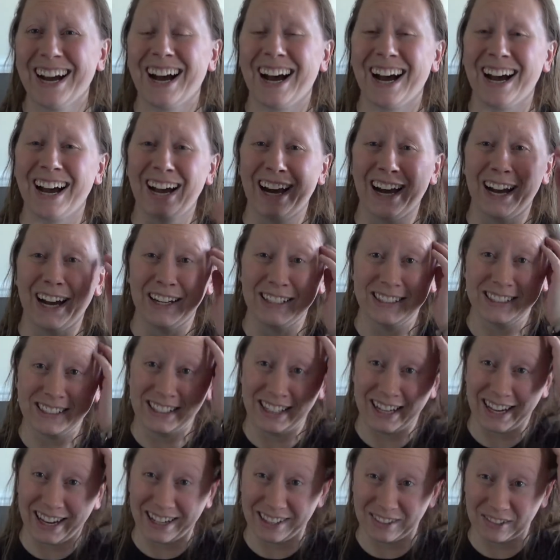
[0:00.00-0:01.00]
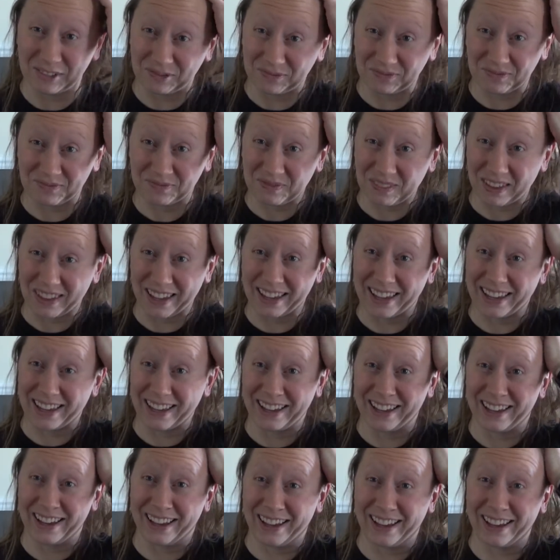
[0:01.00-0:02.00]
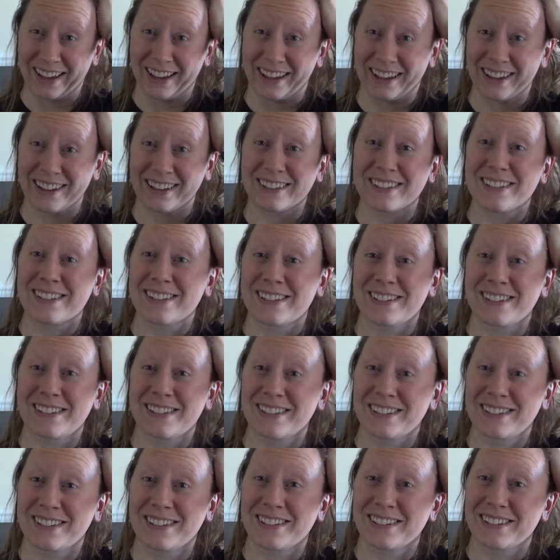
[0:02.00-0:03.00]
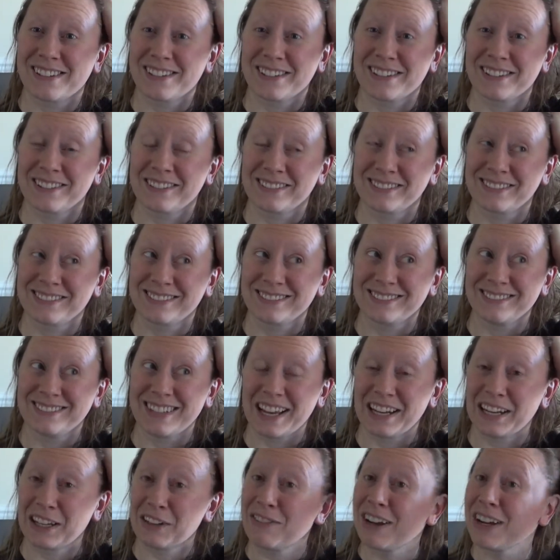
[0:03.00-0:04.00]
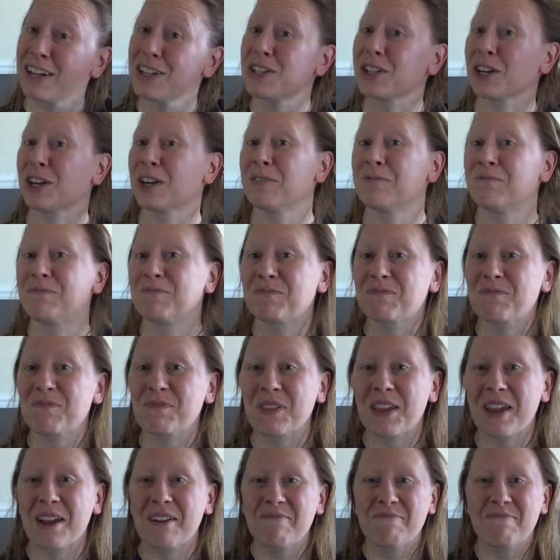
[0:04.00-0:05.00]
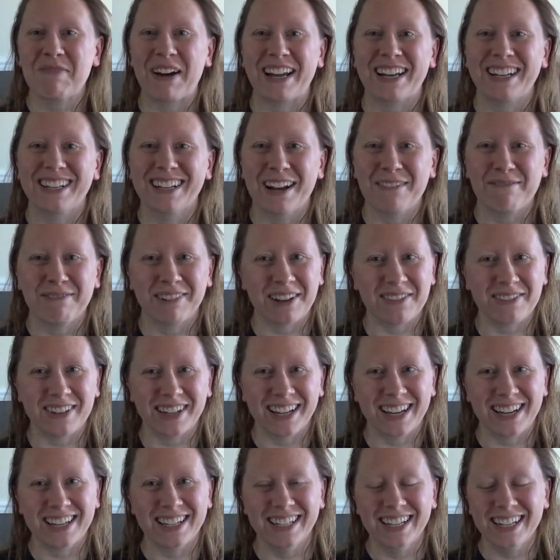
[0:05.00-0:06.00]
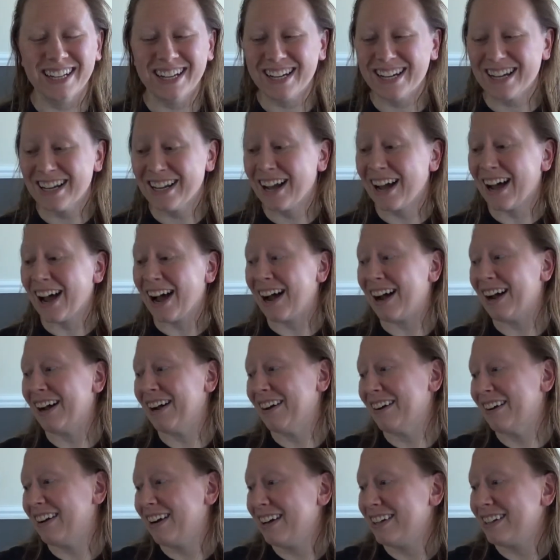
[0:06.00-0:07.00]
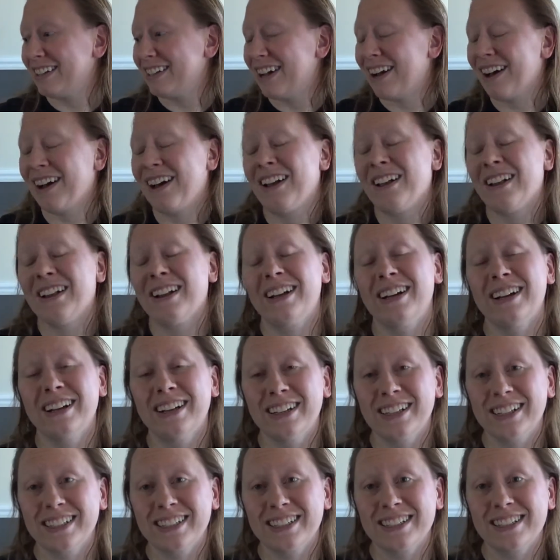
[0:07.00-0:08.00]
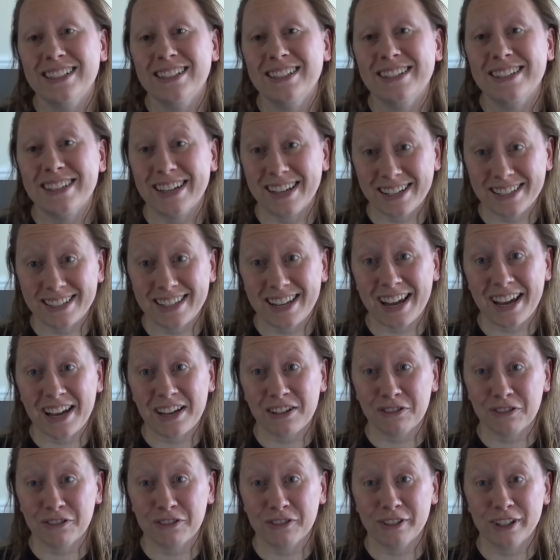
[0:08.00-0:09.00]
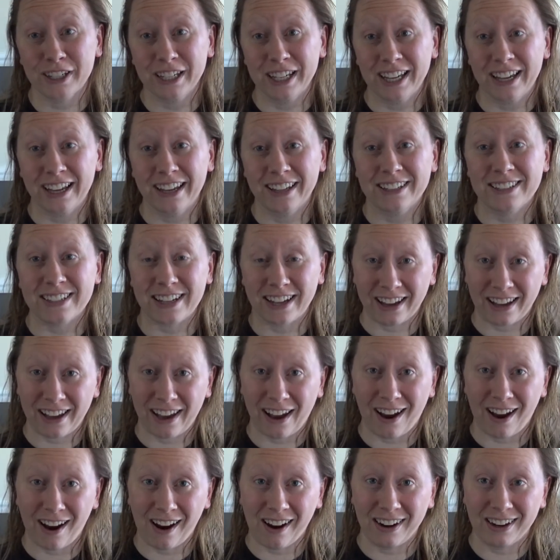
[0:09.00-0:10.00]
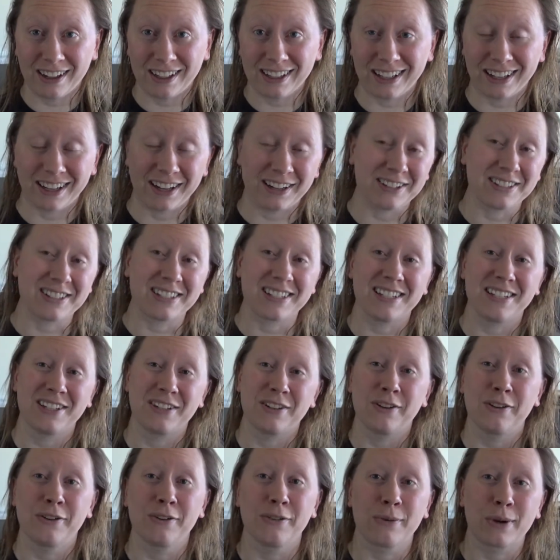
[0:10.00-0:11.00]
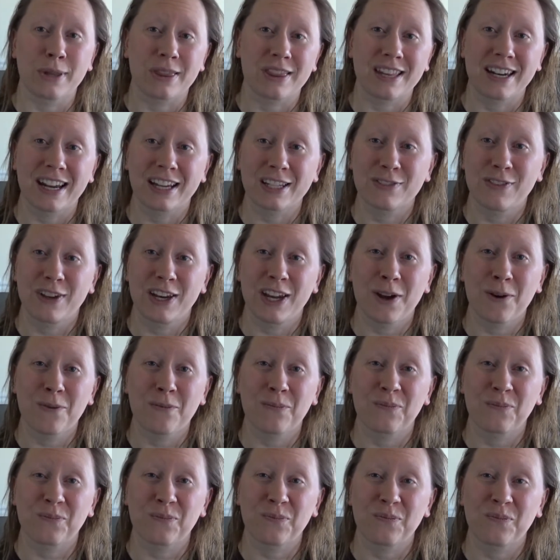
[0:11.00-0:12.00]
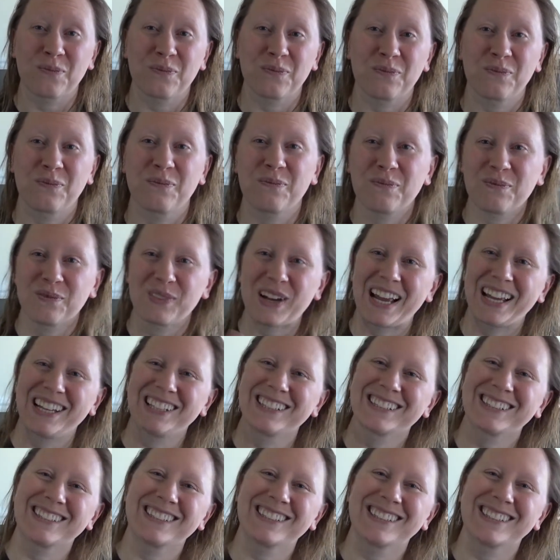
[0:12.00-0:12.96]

yeah, it's an adventure, but I'm loving it. All right, y'all, stay safe, take care, and I'll see you with the next video. Bye.